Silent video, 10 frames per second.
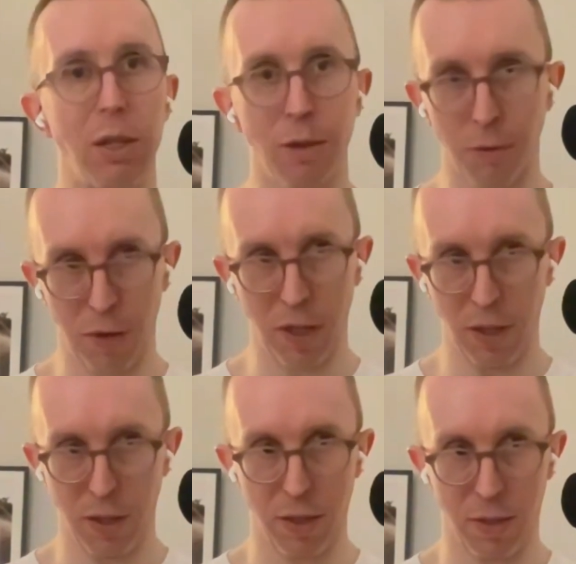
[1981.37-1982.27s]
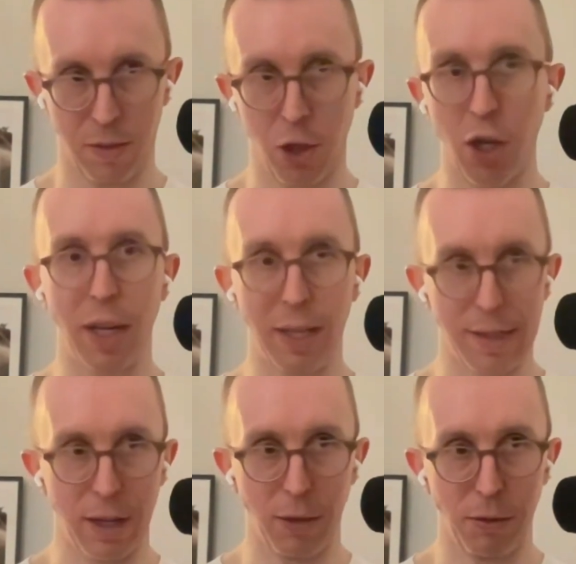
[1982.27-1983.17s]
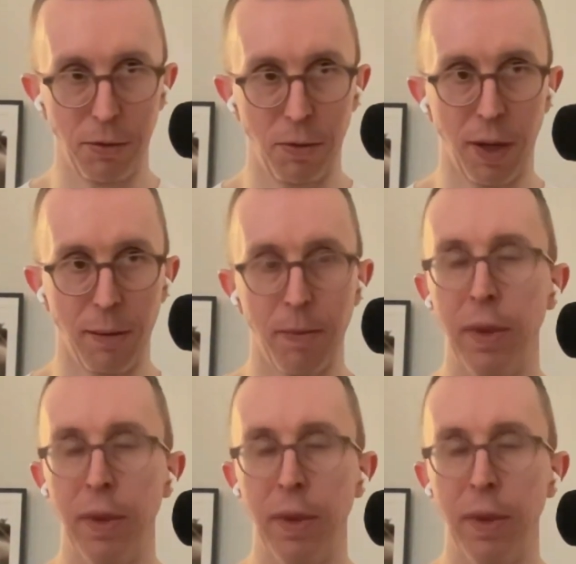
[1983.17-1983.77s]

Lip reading: to the fitness journey itself, right?